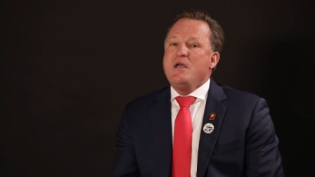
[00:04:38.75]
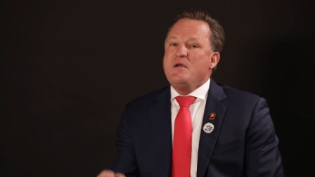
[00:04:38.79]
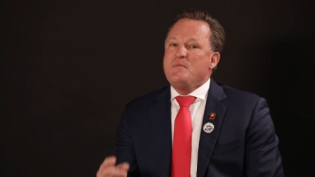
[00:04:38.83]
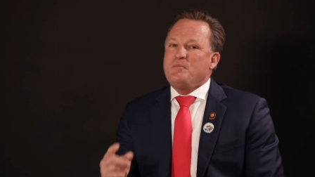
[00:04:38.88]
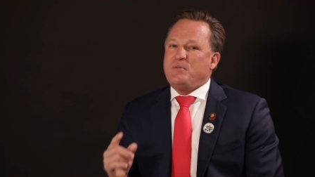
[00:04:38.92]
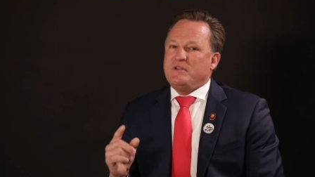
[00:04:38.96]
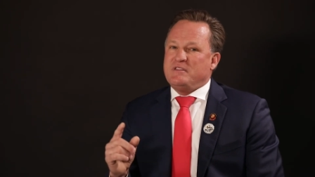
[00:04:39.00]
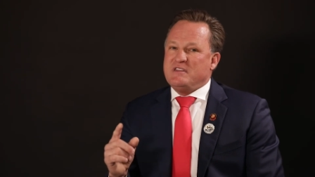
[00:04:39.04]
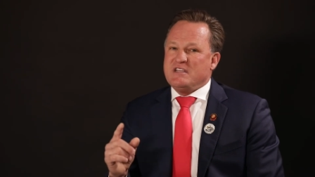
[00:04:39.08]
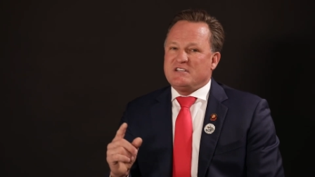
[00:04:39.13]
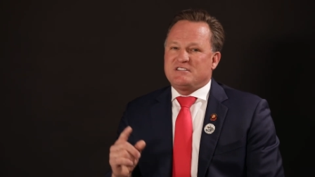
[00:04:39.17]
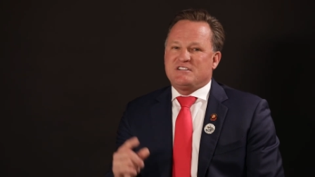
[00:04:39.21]

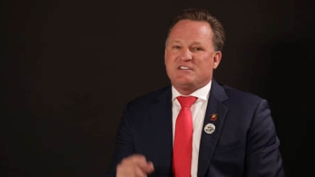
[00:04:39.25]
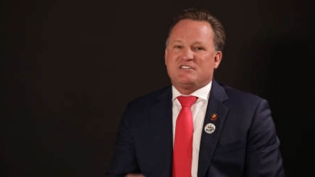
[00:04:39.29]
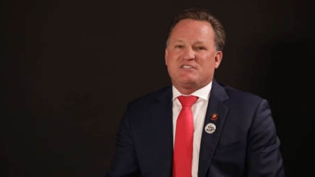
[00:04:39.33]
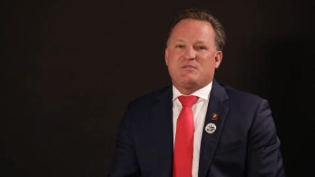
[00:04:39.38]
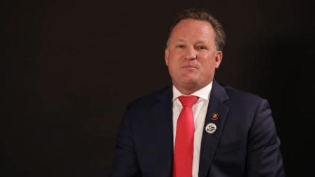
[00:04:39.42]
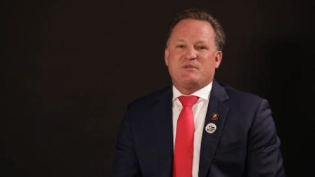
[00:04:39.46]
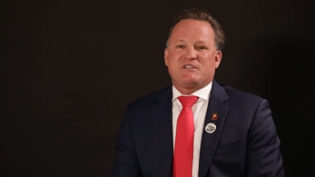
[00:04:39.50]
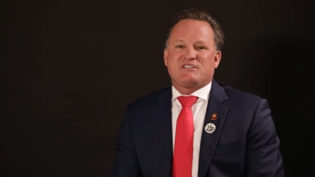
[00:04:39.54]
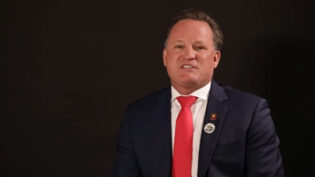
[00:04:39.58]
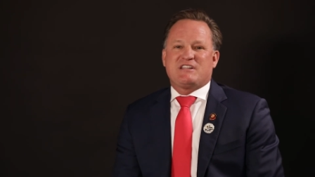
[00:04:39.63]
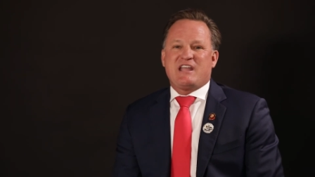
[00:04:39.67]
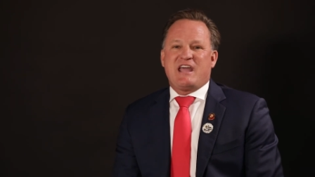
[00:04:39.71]
But this is the
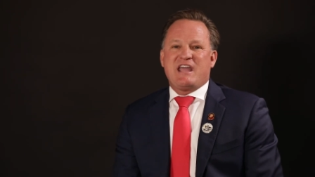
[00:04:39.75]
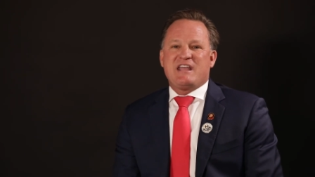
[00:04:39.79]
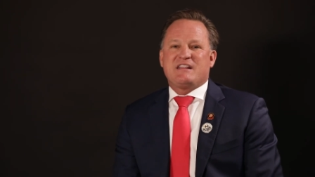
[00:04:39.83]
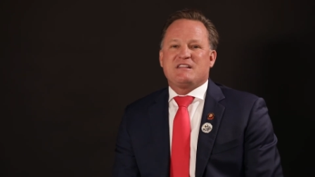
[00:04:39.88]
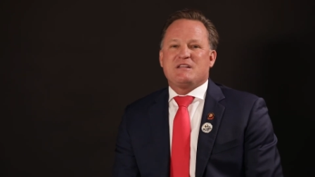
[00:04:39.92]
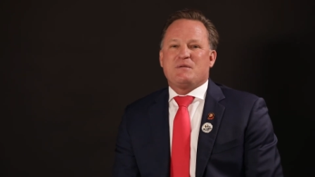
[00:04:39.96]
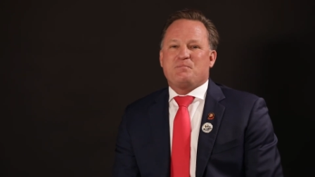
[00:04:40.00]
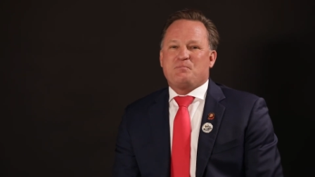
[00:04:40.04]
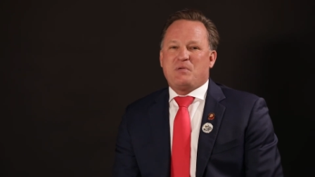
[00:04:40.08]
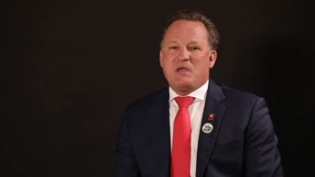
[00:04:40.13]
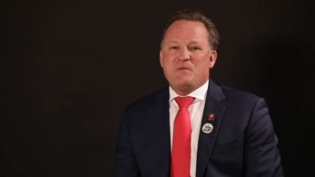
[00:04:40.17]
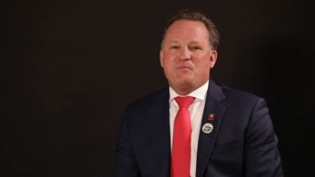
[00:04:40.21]
mistake
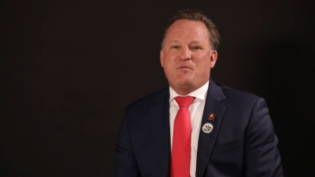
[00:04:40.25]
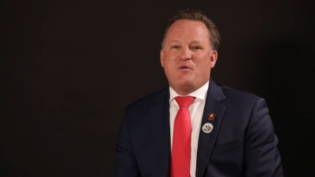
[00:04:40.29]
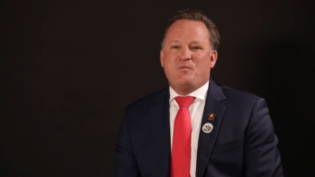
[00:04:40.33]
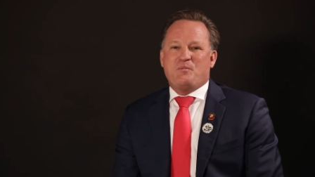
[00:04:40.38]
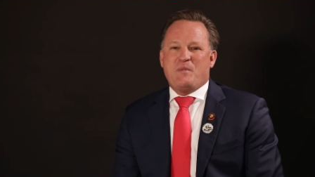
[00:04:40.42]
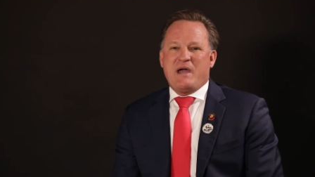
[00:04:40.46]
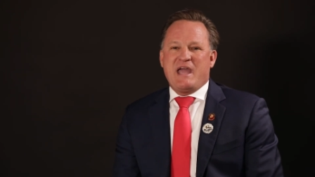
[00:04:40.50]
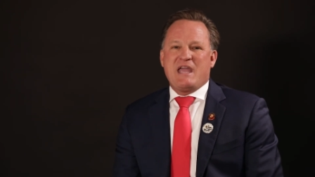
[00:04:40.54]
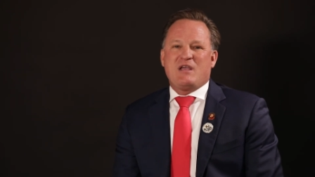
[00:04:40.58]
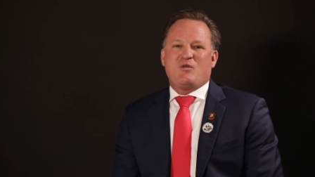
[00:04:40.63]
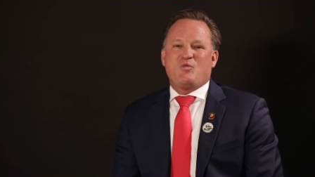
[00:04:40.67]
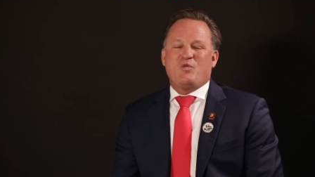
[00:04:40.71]
that people
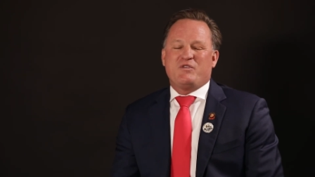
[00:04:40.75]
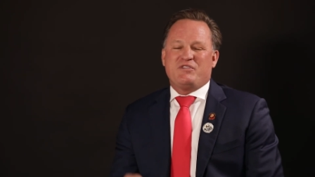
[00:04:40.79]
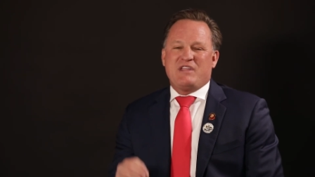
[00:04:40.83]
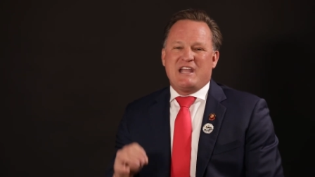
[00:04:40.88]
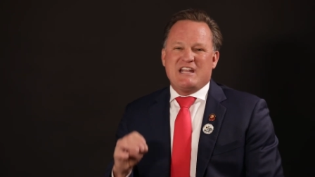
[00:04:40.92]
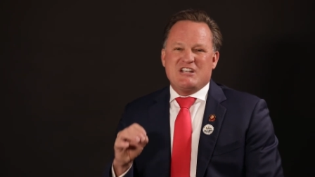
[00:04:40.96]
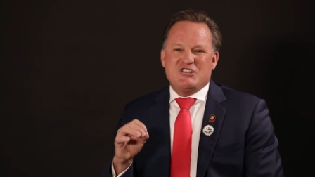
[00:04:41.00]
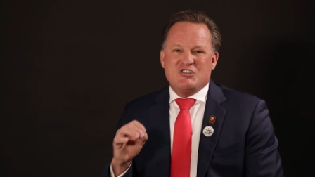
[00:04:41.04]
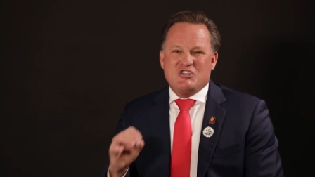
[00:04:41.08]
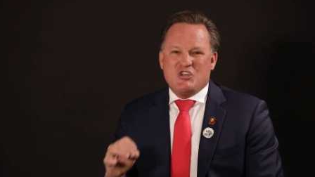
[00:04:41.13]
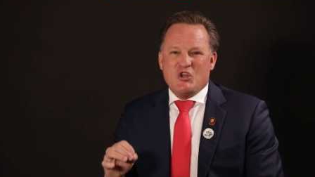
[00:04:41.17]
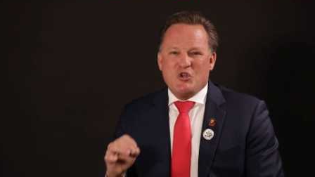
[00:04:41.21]
make when they
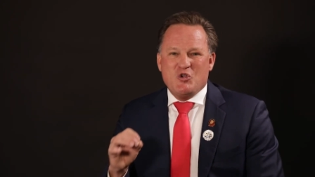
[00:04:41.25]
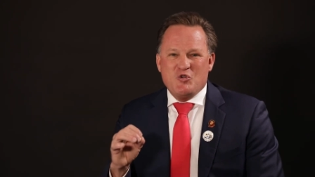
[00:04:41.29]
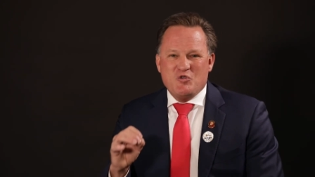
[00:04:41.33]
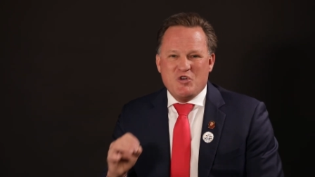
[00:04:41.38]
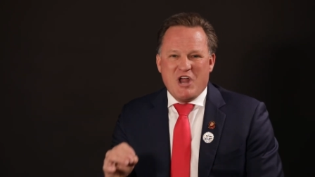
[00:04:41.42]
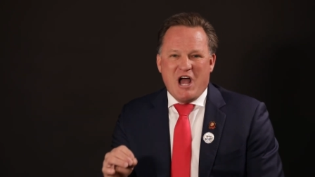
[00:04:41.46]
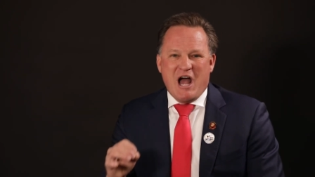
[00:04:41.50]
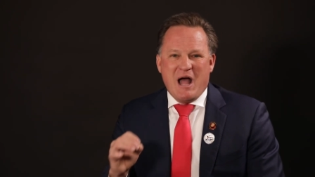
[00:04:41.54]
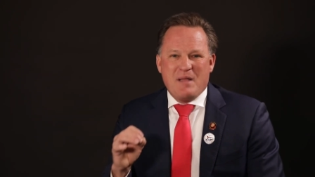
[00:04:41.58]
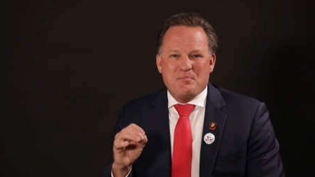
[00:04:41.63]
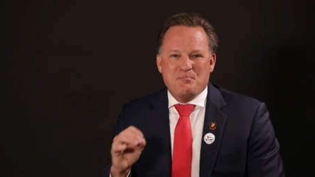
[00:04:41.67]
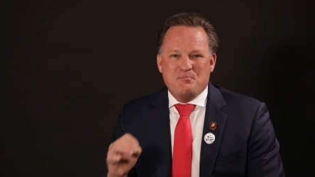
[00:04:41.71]
do
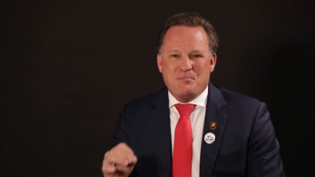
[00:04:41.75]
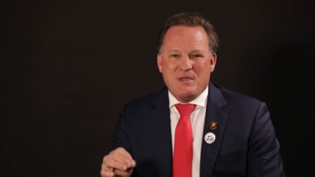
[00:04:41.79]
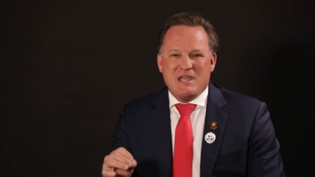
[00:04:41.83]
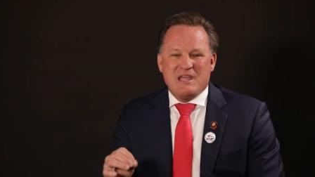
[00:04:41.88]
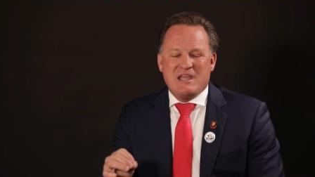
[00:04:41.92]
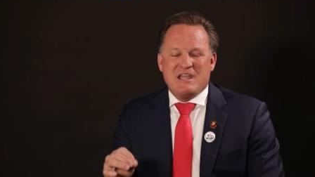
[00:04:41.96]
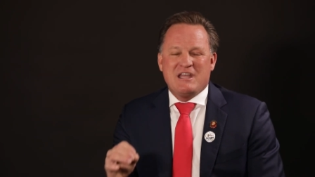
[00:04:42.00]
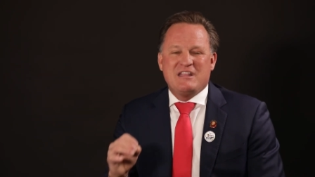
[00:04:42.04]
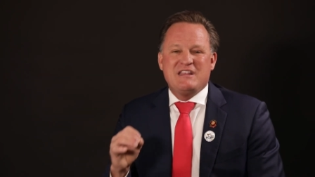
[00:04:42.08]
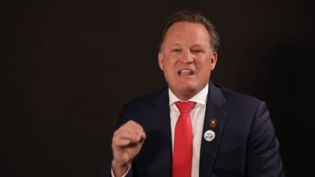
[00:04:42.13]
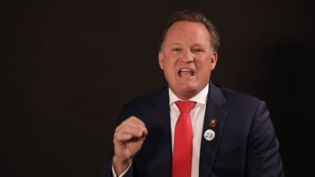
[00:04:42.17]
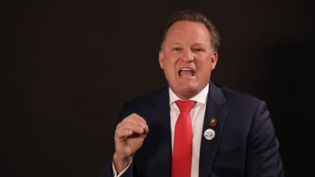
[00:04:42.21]
not
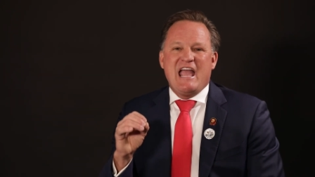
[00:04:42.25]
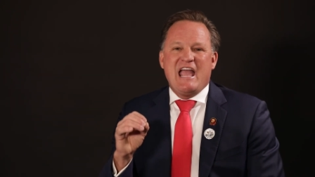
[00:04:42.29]
bid